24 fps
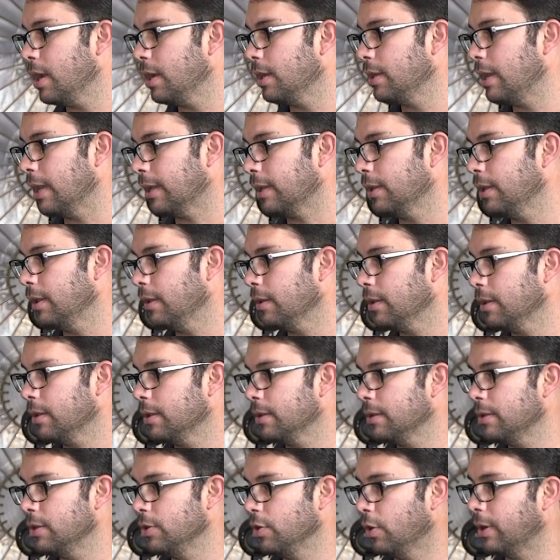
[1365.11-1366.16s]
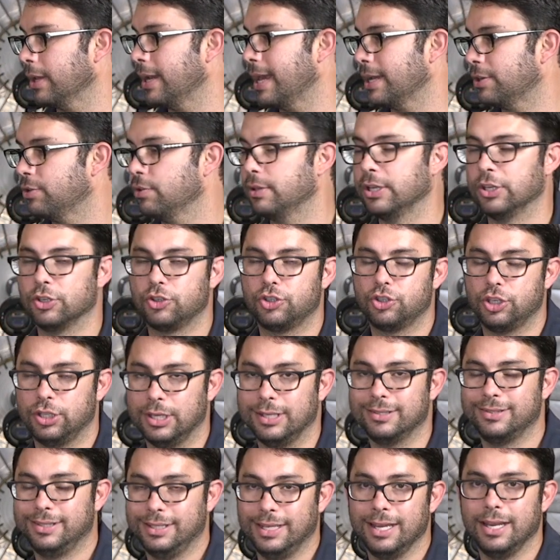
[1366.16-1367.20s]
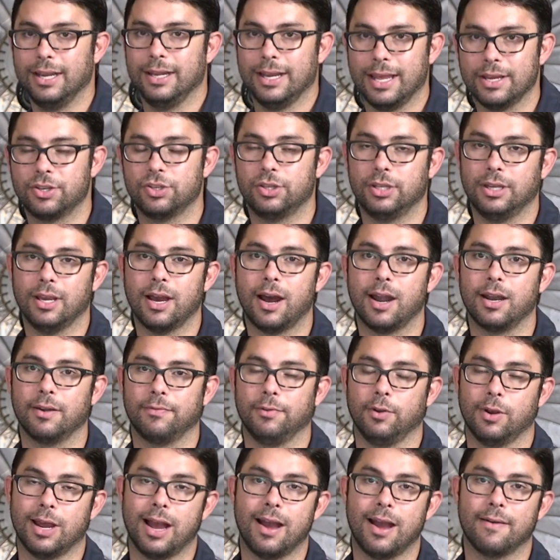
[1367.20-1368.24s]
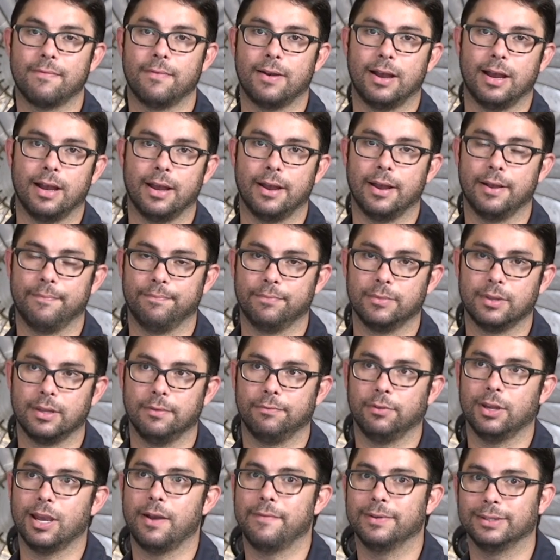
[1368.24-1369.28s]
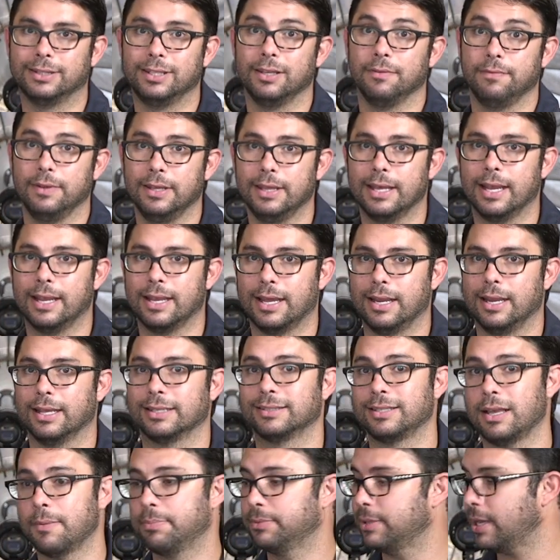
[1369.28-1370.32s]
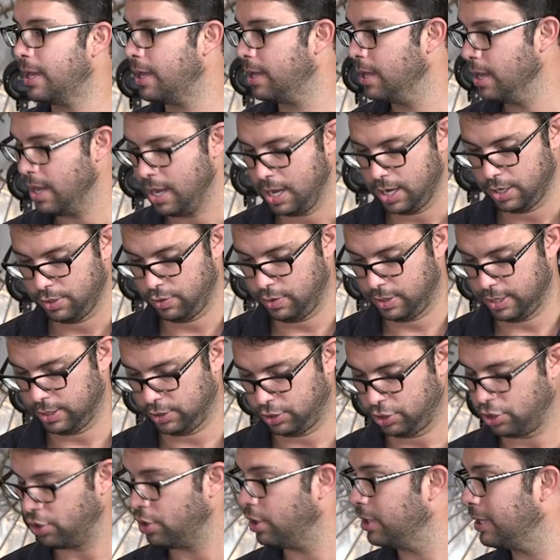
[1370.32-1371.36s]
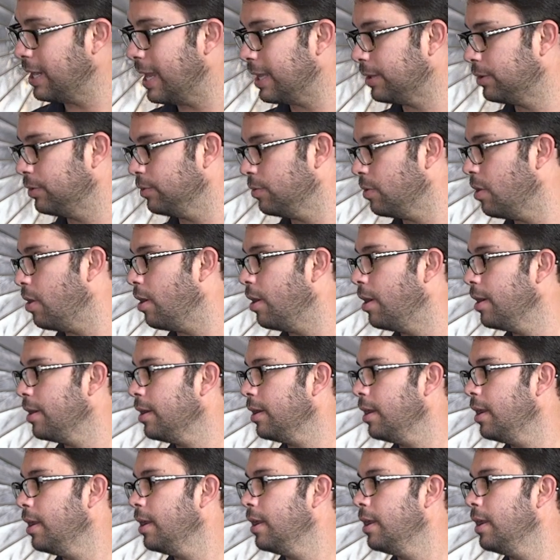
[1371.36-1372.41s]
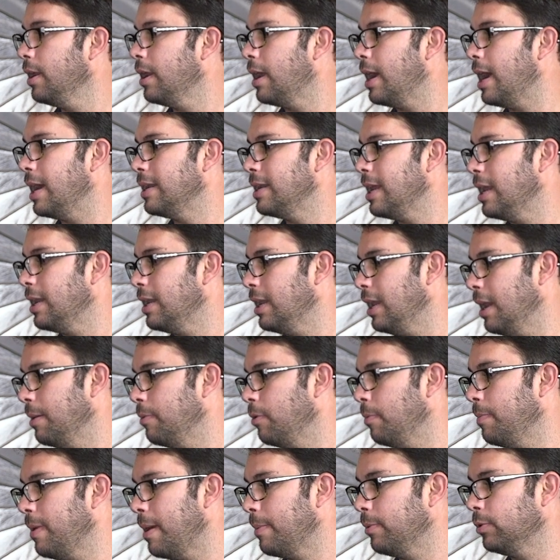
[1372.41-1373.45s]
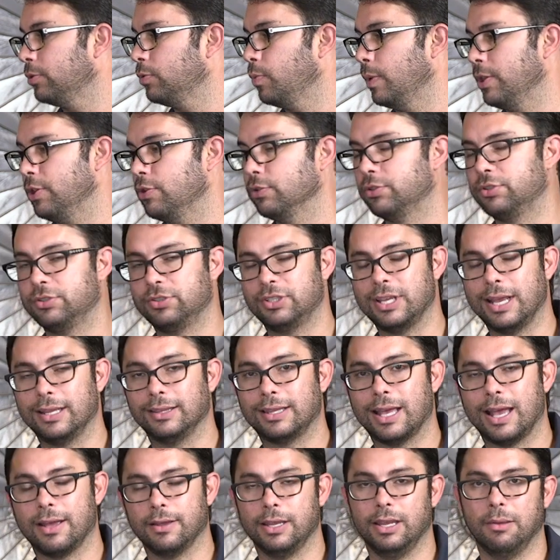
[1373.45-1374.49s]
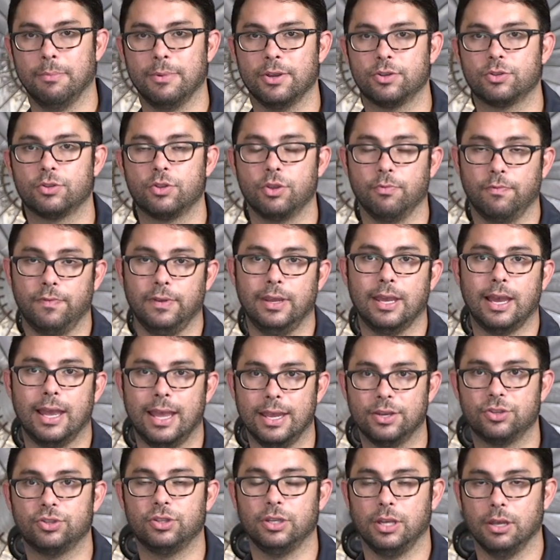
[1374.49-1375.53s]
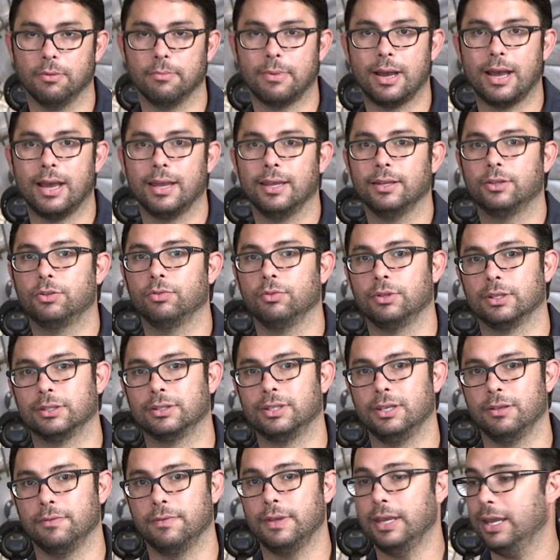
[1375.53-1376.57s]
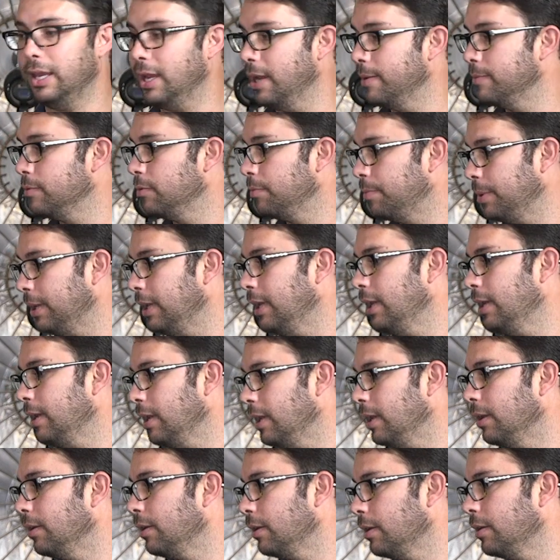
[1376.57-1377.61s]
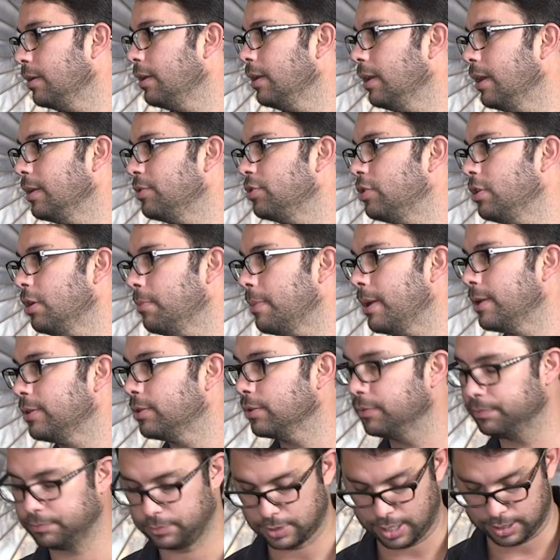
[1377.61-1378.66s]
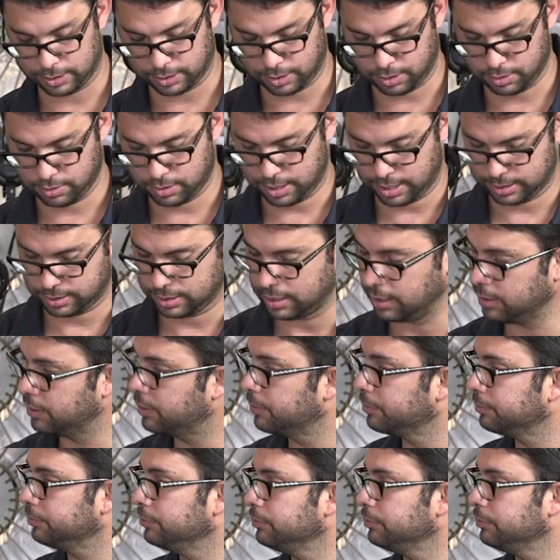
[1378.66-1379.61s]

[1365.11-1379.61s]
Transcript: like you can actually see it in HDR if you have a TV that can accept that. You can turn that to on, and then it will be able to, when you send that image via HDMI to the TV, it will be in HDMI. So that's nice.